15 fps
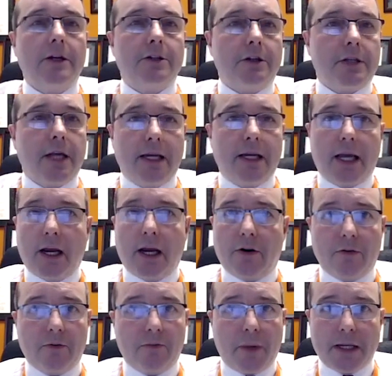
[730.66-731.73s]
to take care
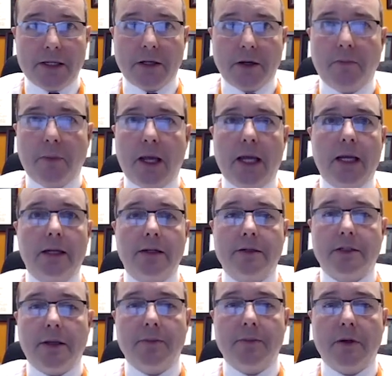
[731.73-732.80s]
of basic pain and
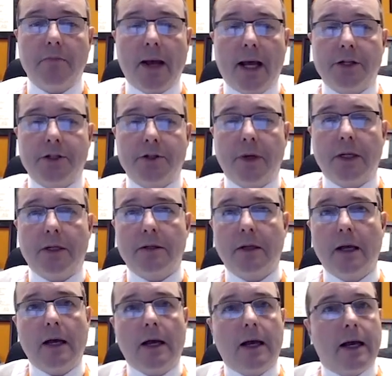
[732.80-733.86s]
symptom management,
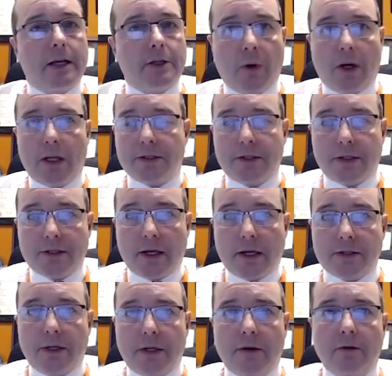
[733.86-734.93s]
as well as
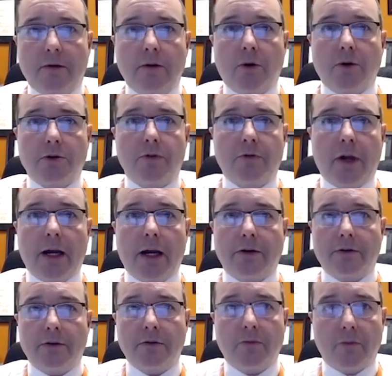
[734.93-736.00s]
discussing goals of
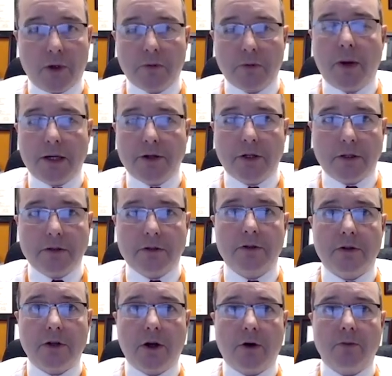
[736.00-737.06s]
care with
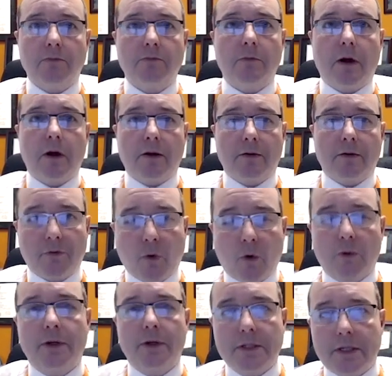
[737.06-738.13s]
patients,
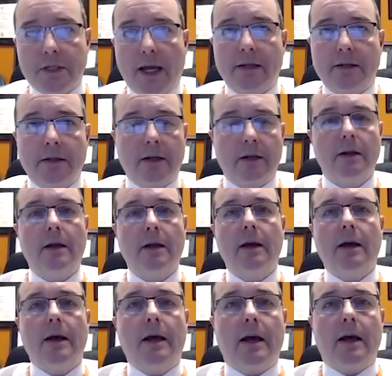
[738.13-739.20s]
informed consent and
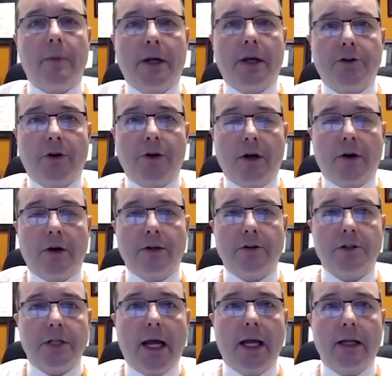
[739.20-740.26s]
making sure they're
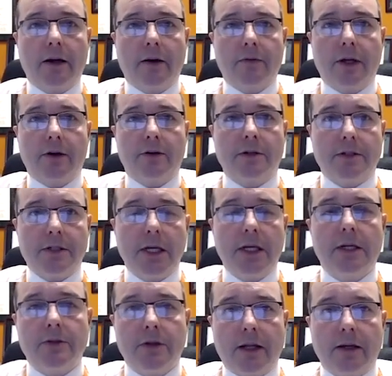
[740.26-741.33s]
understanding of their
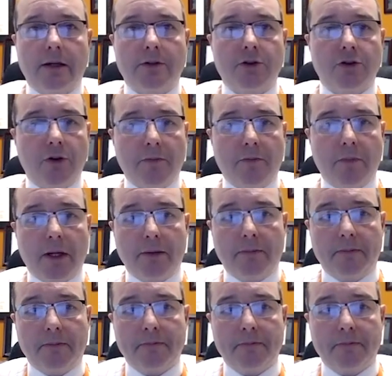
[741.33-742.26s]
disease and its treatment.